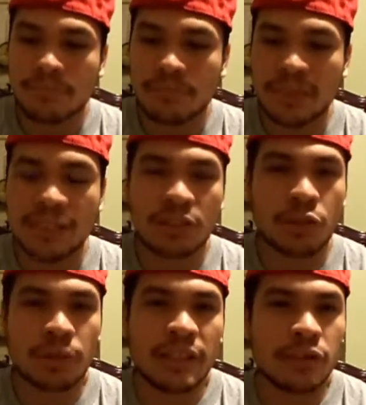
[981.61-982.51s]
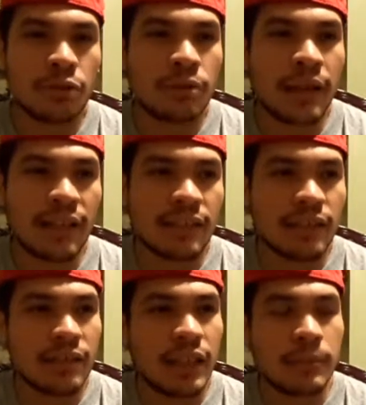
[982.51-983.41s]
because there is no
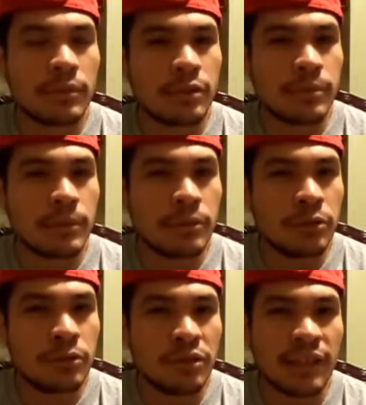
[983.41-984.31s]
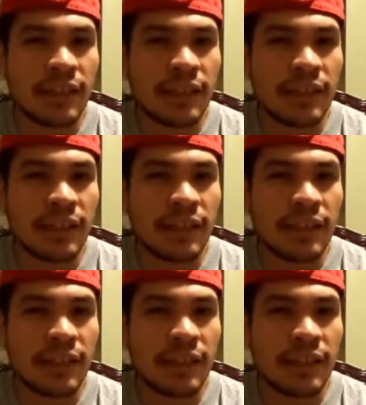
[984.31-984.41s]
excess labor to be produced.